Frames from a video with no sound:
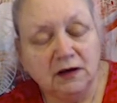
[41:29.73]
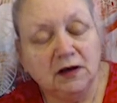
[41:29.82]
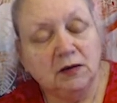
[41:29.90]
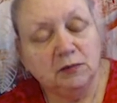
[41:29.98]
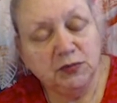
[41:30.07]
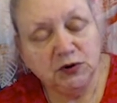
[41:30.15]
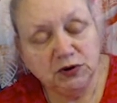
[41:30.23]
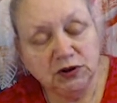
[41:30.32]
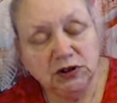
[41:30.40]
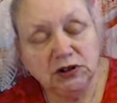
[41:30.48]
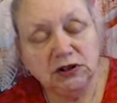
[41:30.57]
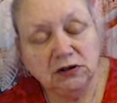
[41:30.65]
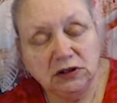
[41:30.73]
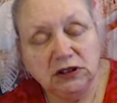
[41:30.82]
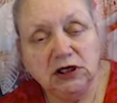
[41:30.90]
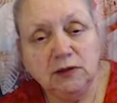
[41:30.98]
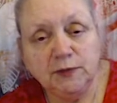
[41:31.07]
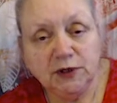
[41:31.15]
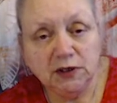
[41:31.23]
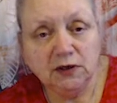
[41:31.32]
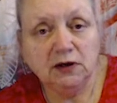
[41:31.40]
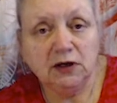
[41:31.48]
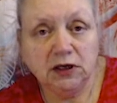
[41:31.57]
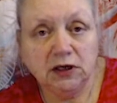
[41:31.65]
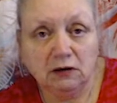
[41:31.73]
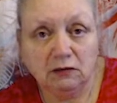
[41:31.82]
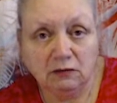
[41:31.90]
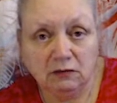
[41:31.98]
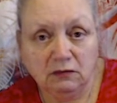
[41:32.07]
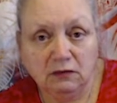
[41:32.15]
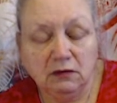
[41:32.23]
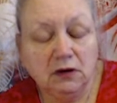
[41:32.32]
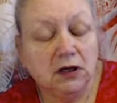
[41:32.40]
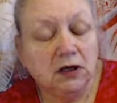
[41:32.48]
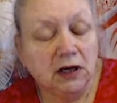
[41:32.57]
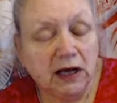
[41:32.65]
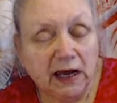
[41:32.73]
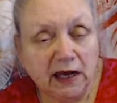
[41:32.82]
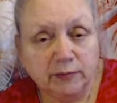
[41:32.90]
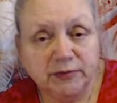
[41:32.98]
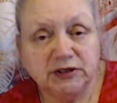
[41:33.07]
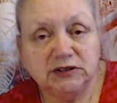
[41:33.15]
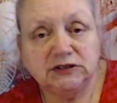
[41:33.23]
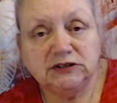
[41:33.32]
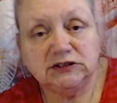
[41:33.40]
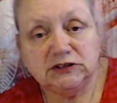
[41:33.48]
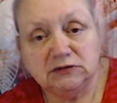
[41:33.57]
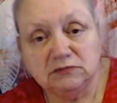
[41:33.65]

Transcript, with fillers: But, you know, keeping an eye on habits,